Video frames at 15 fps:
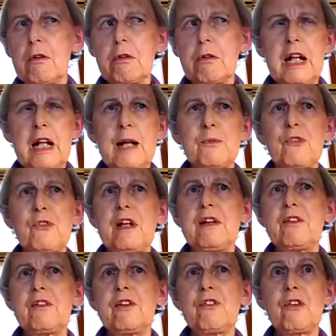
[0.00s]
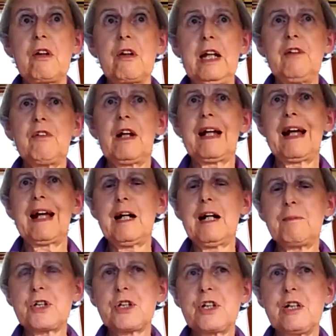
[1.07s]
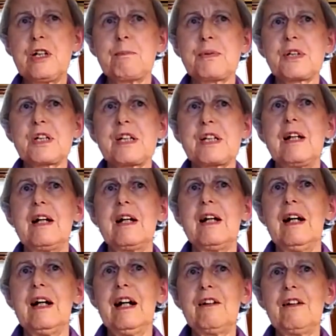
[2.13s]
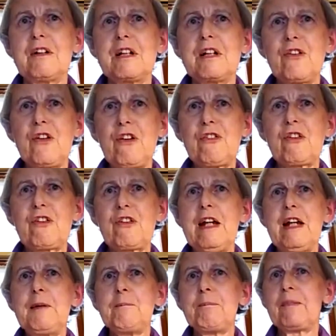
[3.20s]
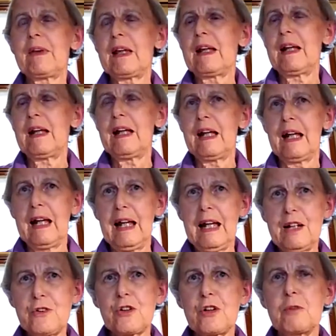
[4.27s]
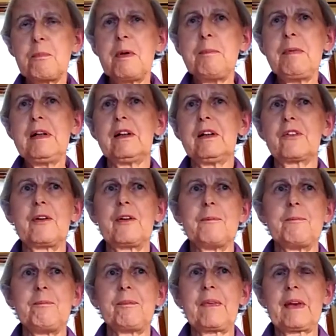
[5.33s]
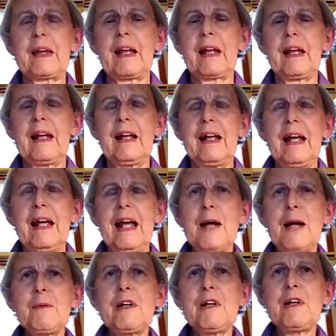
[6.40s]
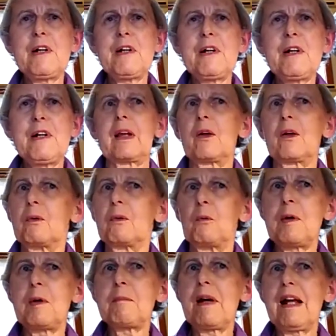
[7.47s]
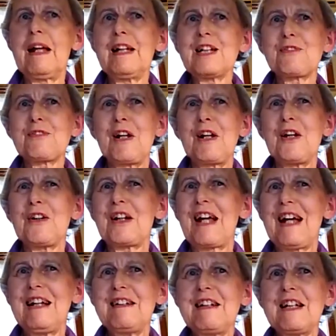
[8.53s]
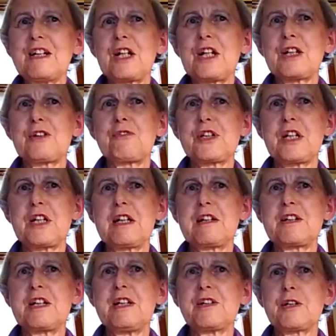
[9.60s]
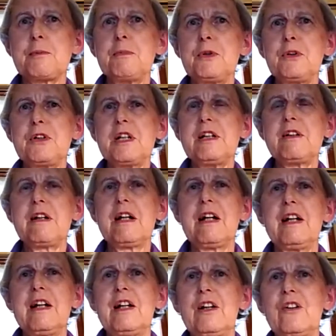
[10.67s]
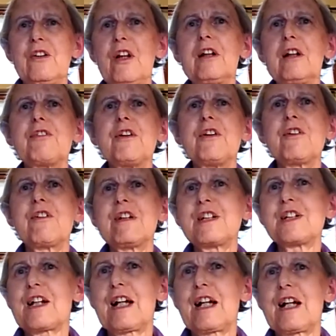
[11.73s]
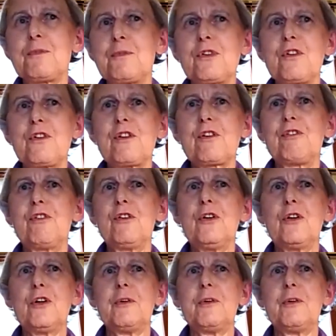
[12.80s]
rehab centres, even garbage tips are a necessity and should be built. However, when plans for locating such facilities are mooted, self-interest comes to the fore.